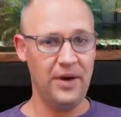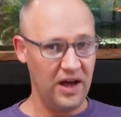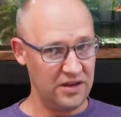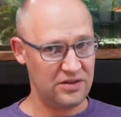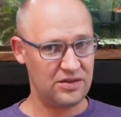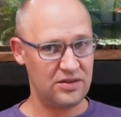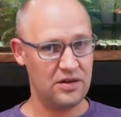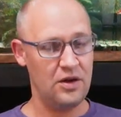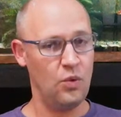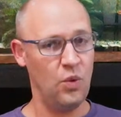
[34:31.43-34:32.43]

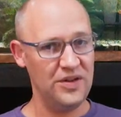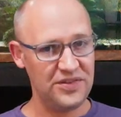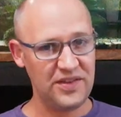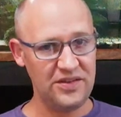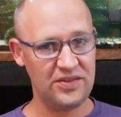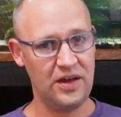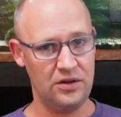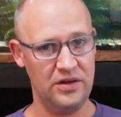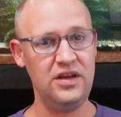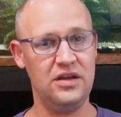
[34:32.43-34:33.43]
But once they
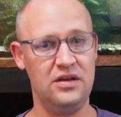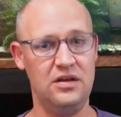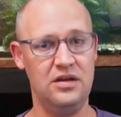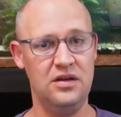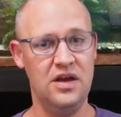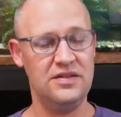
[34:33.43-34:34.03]
settle in,